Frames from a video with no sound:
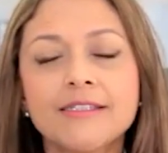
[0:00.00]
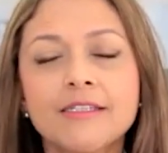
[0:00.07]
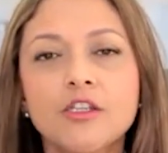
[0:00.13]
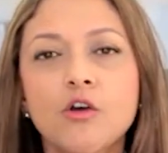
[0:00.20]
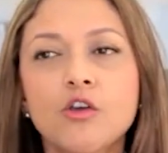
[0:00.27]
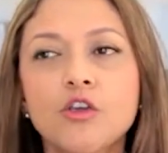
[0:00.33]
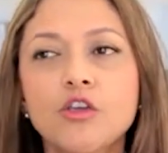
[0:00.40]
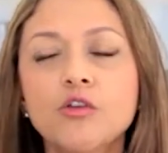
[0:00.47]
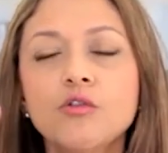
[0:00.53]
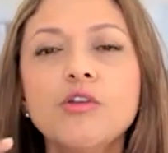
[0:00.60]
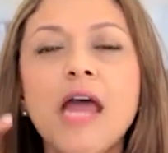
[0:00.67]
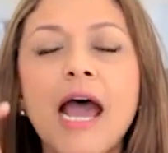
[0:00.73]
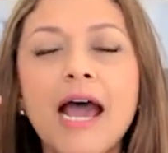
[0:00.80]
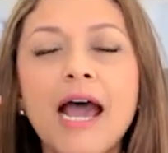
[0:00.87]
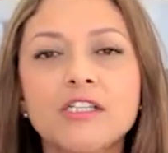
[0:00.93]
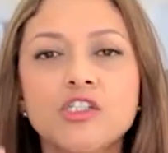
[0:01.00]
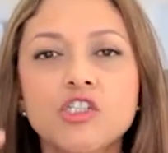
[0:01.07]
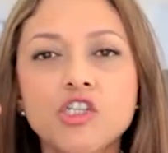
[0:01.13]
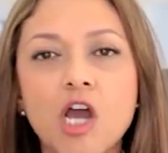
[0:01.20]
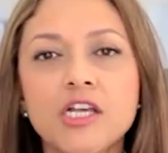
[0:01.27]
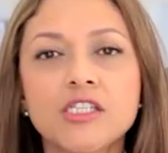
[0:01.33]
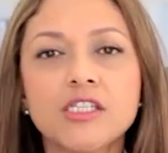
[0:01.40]
you not
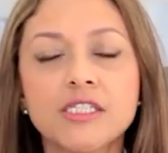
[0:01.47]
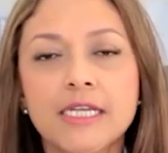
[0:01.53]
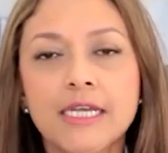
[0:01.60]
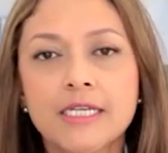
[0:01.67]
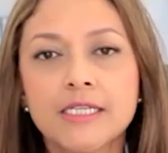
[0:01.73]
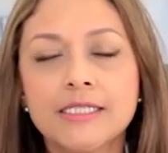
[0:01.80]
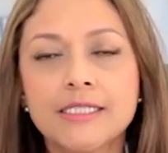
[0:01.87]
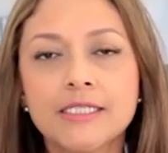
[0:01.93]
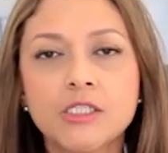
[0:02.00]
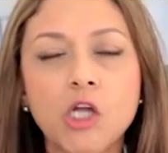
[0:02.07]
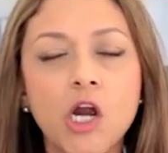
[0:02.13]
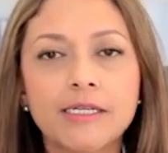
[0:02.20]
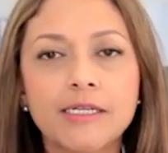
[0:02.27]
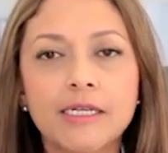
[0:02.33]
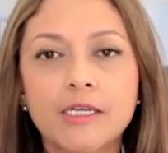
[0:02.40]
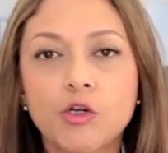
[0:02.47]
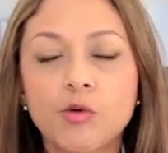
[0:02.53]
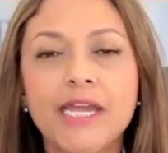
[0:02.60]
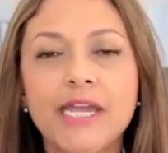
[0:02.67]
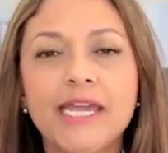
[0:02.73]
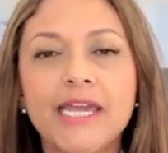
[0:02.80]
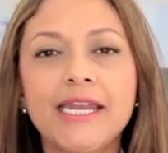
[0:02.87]
just start
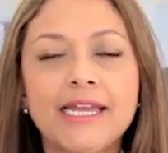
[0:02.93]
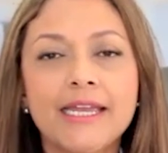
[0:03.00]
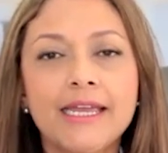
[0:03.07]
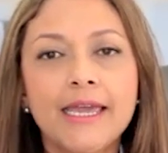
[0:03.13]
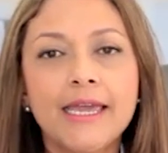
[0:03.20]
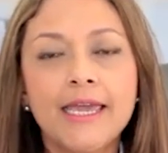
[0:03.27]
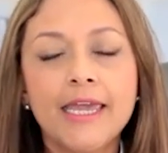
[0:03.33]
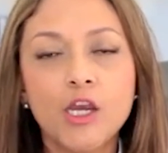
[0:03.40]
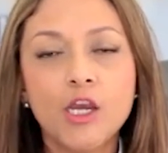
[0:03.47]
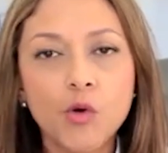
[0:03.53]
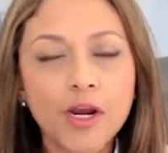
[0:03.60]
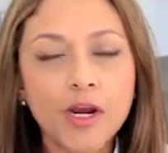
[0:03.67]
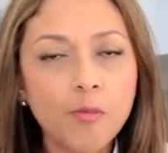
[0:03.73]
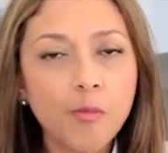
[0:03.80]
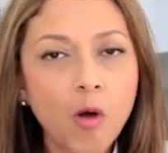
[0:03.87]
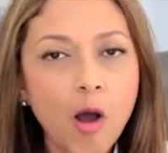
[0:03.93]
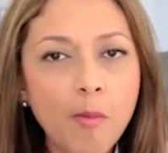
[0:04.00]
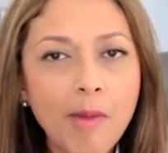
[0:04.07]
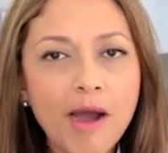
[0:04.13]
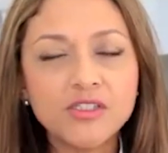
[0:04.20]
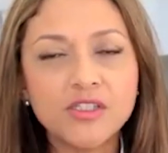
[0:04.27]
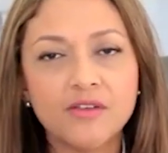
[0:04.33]
creating incredible
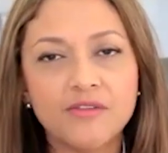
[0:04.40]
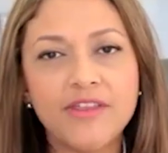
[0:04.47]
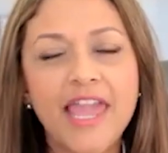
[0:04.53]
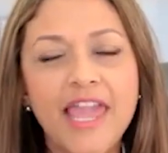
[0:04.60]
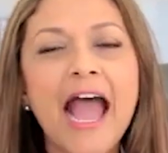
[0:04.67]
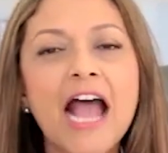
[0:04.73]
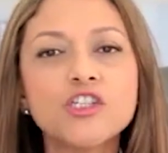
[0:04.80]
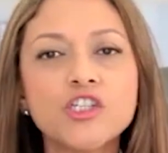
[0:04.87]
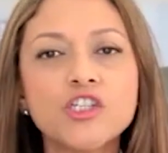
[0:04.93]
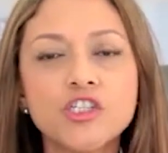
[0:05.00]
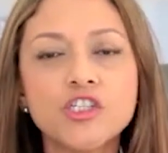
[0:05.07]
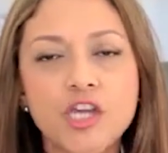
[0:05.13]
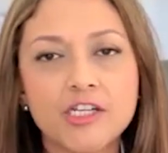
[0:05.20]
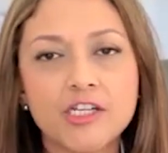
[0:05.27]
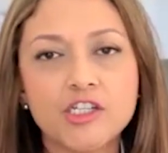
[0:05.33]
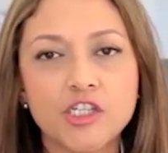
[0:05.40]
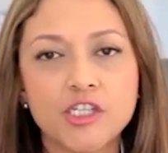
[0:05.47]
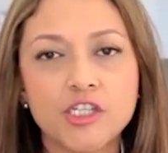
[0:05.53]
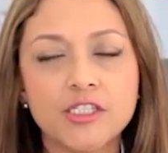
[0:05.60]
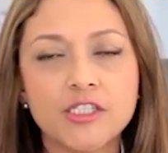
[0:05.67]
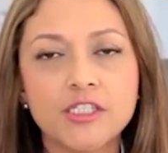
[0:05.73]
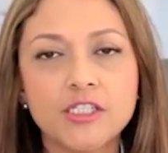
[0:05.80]
amounts of cash
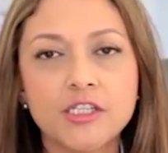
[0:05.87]
injections,